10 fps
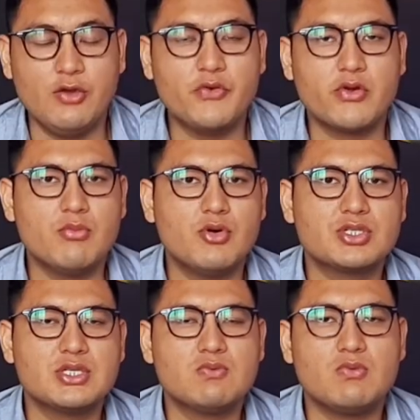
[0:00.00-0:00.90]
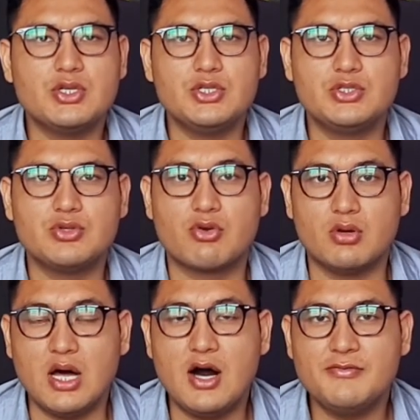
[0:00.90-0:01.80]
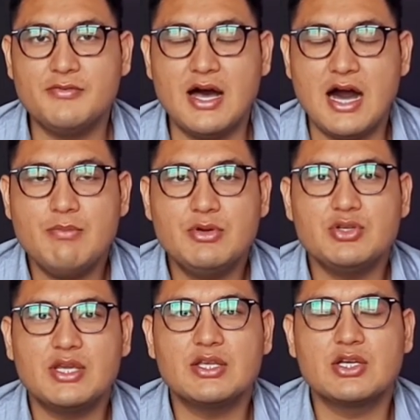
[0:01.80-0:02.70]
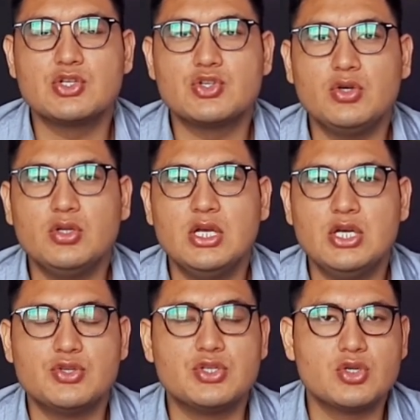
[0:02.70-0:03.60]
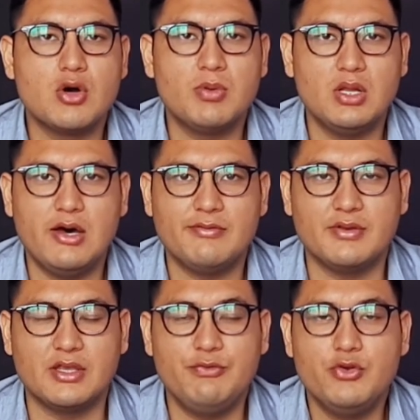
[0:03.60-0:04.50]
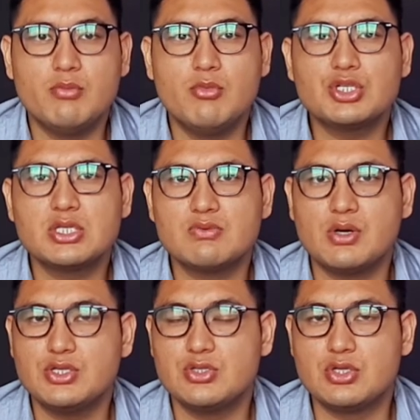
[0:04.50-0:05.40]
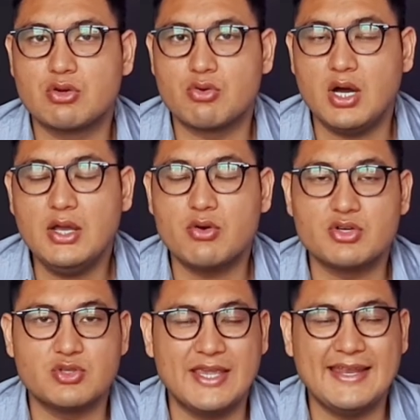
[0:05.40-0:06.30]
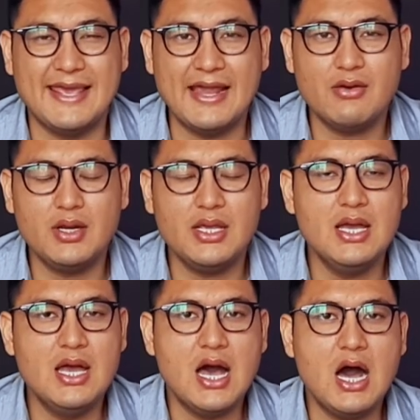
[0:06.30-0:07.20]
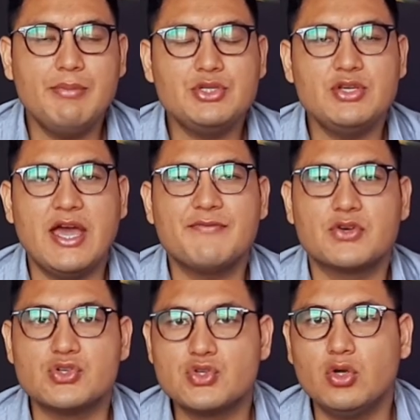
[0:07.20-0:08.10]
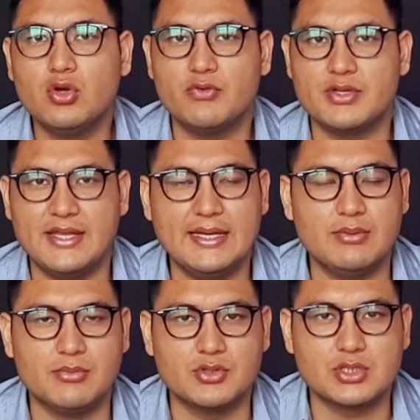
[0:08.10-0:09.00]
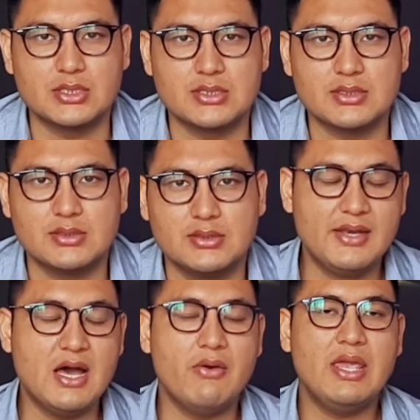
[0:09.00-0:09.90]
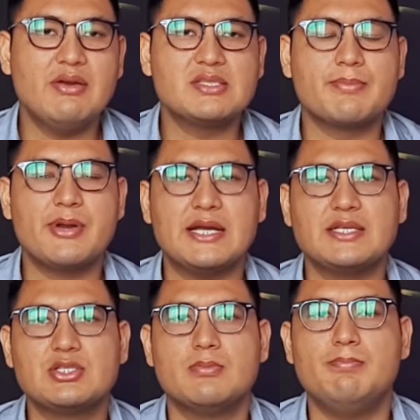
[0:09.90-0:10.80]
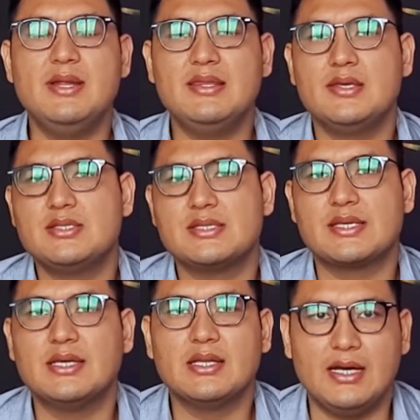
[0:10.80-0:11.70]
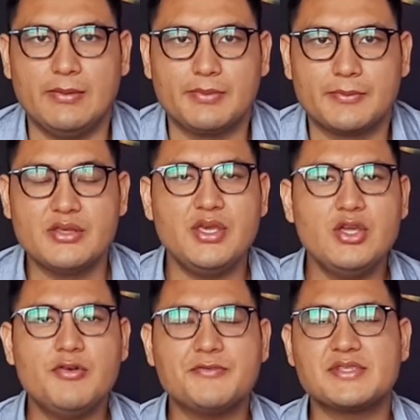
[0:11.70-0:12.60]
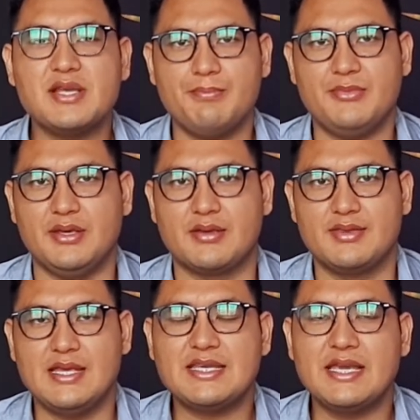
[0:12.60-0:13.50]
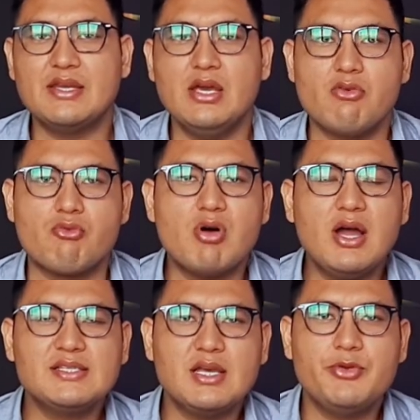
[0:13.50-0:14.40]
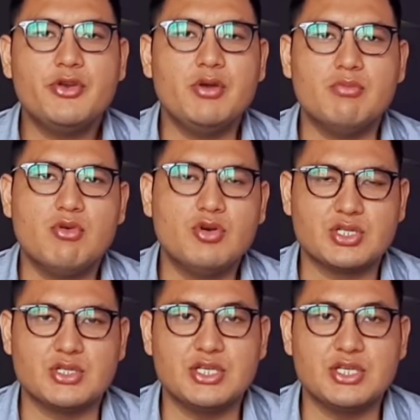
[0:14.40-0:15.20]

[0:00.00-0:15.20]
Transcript: If your emotions want you to laugh, how much you can control to stop laughing. If your emotions want you to cry or to get angry, how much you have control over that emotions. Now here is the practice to build this skill up. Think of something that can rise up your emotions.